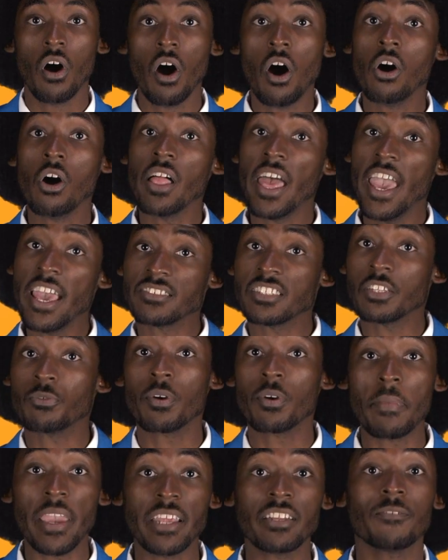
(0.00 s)
Old Hezi
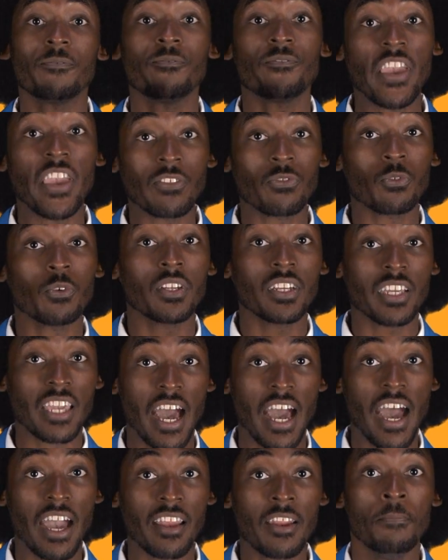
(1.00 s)
remained faithful to
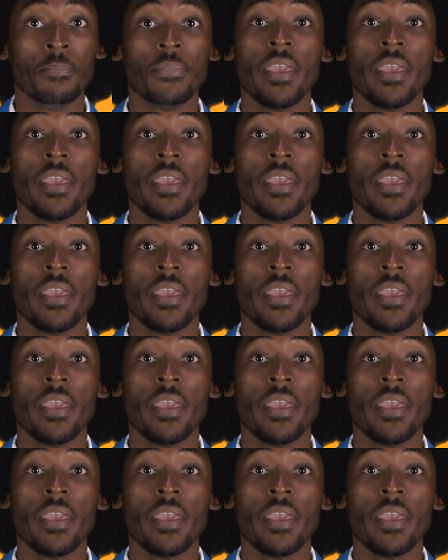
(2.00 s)
God,